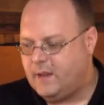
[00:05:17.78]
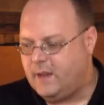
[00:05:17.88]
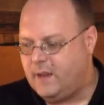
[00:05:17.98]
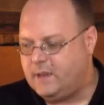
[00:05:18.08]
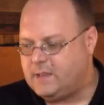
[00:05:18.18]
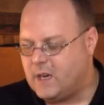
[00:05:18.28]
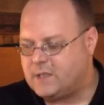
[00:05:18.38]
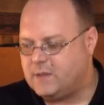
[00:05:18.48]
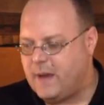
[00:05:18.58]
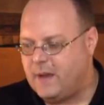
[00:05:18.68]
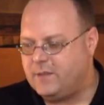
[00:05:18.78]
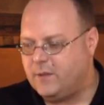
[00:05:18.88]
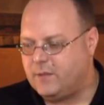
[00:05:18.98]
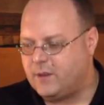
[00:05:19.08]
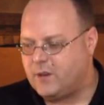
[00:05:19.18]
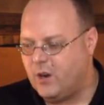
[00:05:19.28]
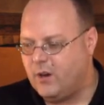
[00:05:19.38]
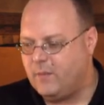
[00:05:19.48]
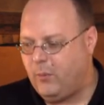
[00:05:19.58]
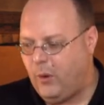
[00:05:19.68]
it talks about the the
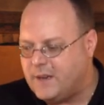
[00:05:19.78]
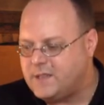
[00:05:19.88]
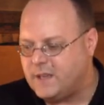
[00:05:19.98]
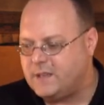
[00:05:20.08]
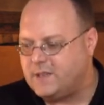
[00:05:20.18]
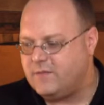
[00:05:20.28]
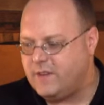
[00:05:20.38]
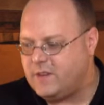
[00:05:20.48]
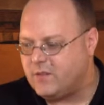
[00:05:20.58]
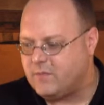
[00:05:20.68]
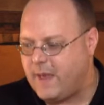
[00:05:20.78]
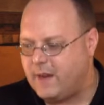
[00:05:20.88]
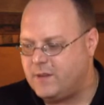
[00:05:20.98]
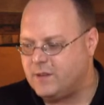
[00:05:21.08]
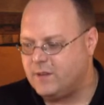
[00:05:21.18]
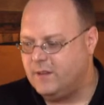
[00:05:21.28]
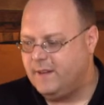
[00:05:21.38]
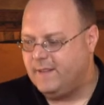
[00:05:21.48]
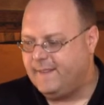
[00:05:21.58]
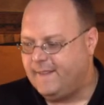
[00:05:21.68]
current president and vineyard manager,
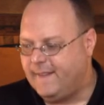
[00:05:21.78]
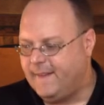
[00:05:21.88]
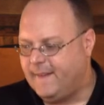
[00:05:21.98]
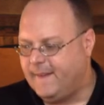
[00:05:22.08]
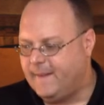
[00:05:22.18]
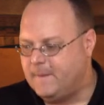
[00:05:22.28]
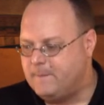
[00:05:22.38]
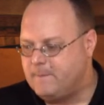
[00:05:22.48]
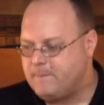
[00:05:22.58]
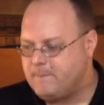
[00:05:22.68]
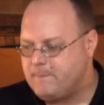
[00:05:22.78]
um,